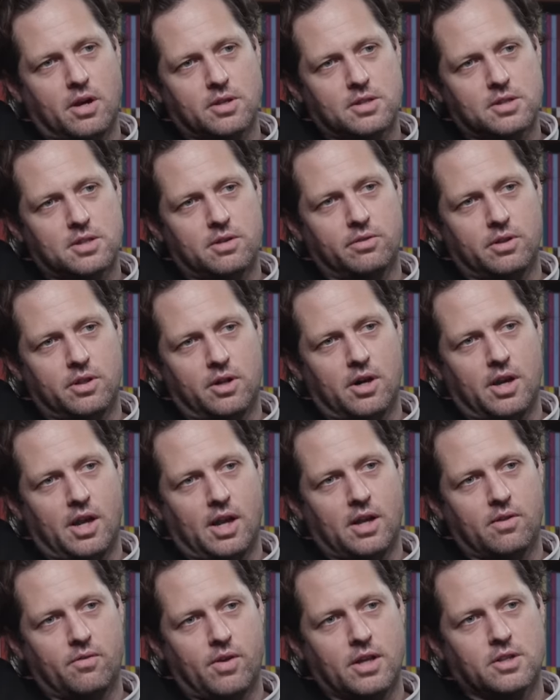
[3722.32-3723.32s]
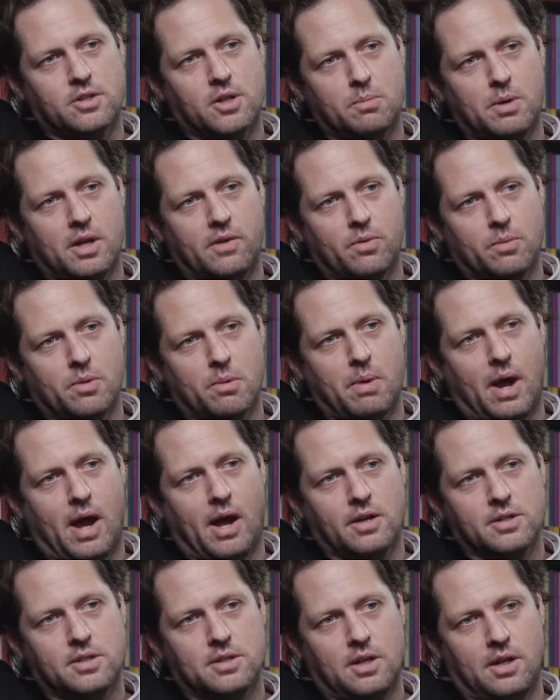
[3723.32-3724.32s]
process of learning and reinterpreting from the
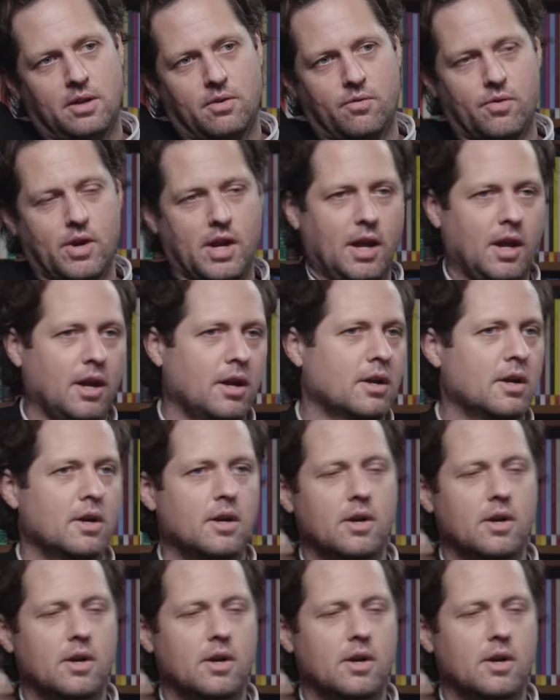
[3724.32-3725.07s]
past and re